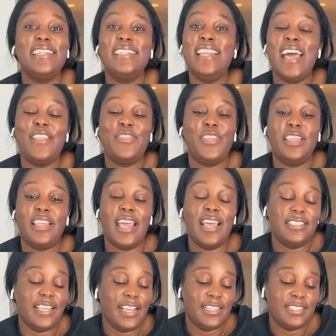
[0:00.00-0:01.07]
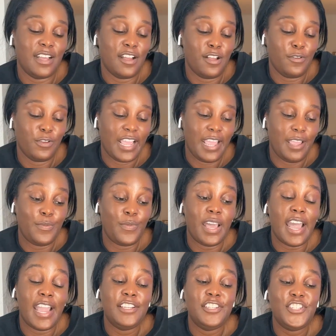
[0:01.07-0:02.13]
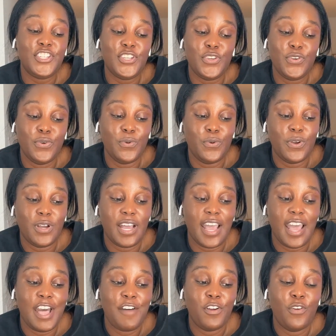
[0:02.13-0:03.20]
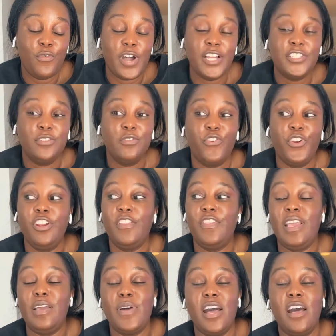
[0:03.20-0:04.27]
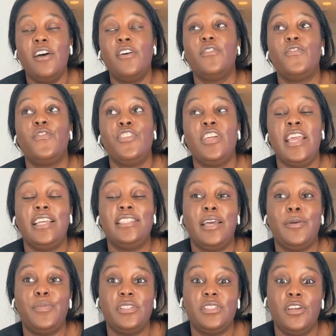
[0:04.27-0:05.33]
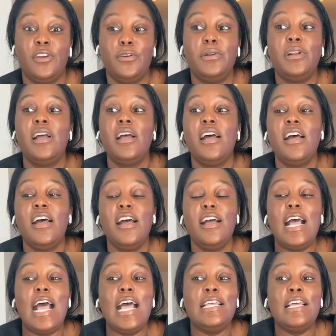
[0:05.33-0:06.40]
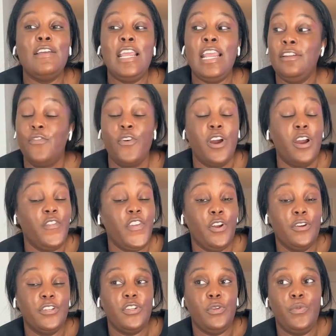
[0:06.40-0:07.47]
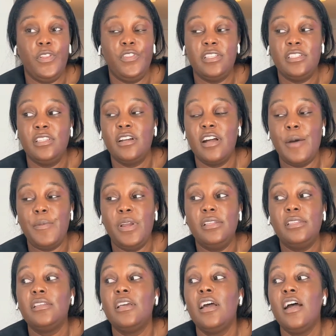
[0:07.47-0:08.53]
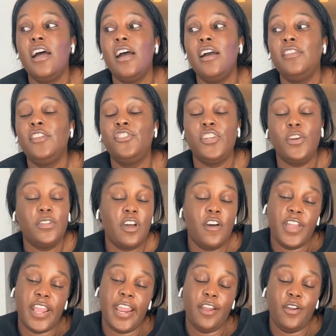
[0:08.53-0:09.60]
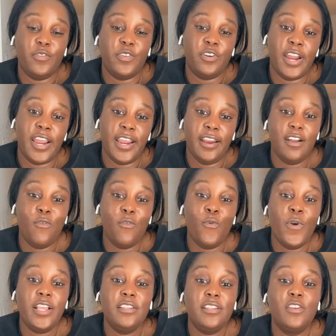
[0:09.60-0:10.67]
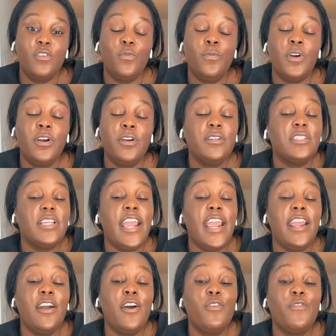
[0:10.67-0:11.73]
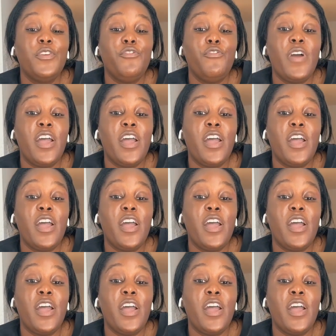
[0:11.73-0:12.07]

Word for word: nothing i say it's not okay but i do have a question for you to think about for the next episode and for our viewers who put this in the comments the show is called the hangover right what is mm-hmm. the worst hangover you've